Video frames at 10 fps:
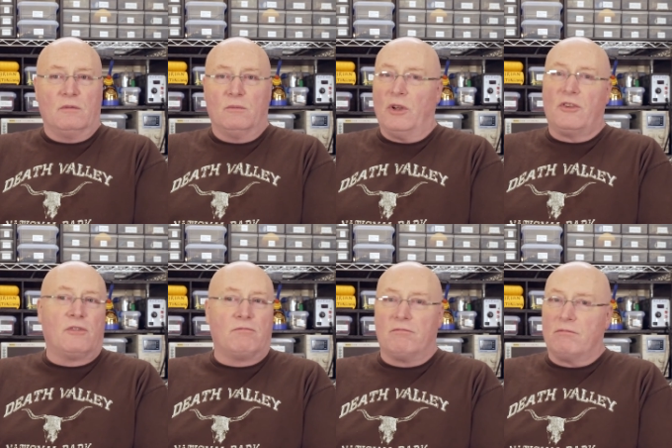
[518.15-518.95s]

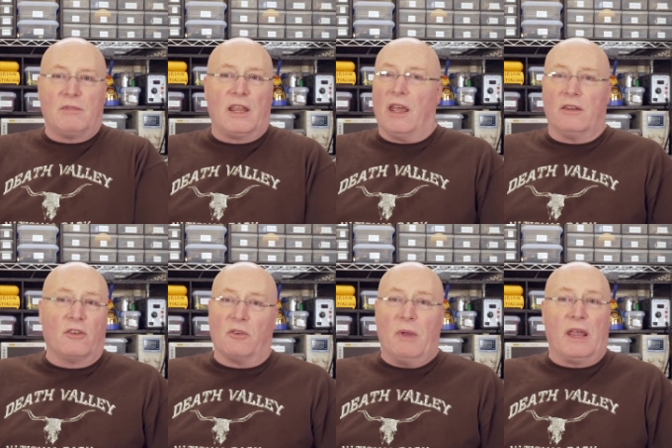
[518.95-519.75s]
which again
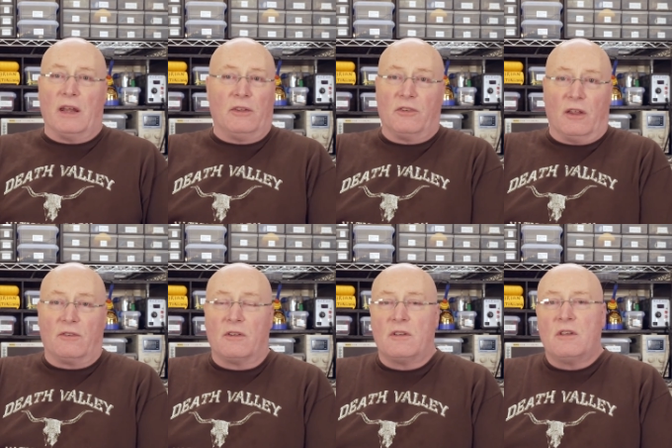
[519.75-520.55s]
doesn't make any sense.